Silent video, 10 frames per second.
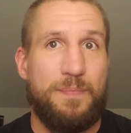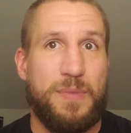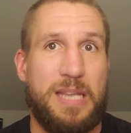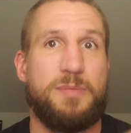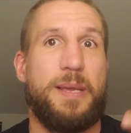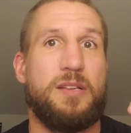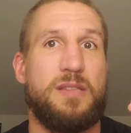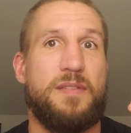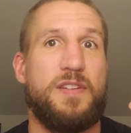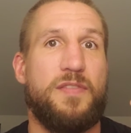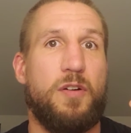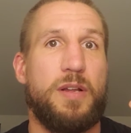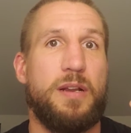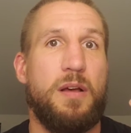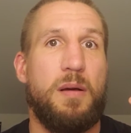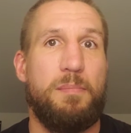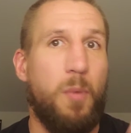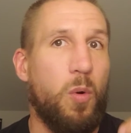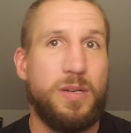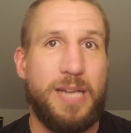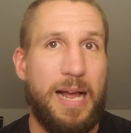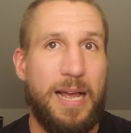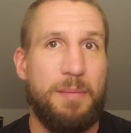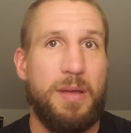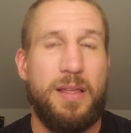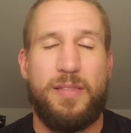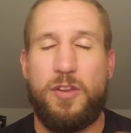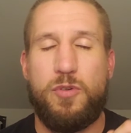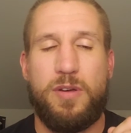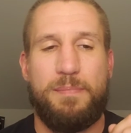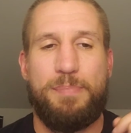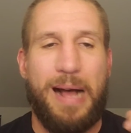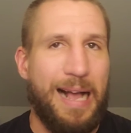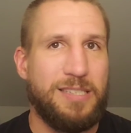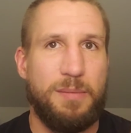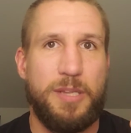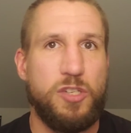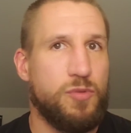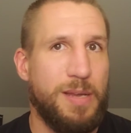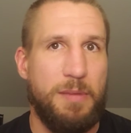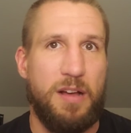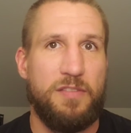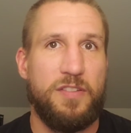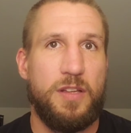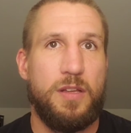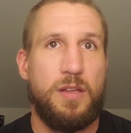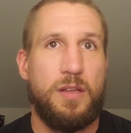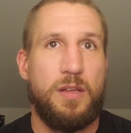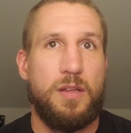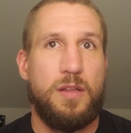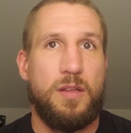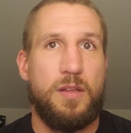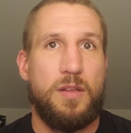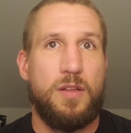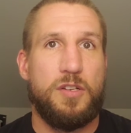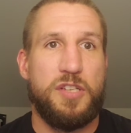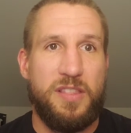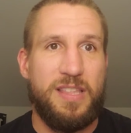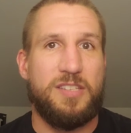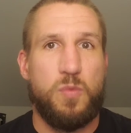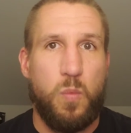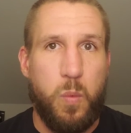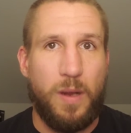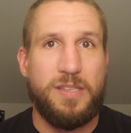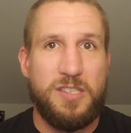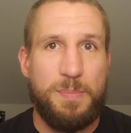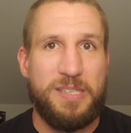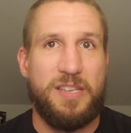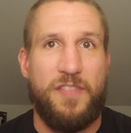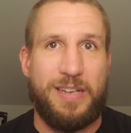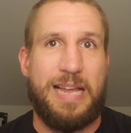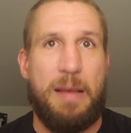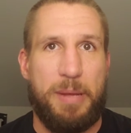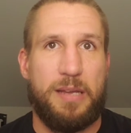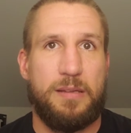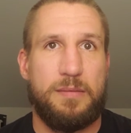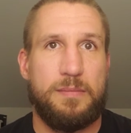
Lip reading: It's because they've devoted more time than you could possibly dream of to this one specific topic.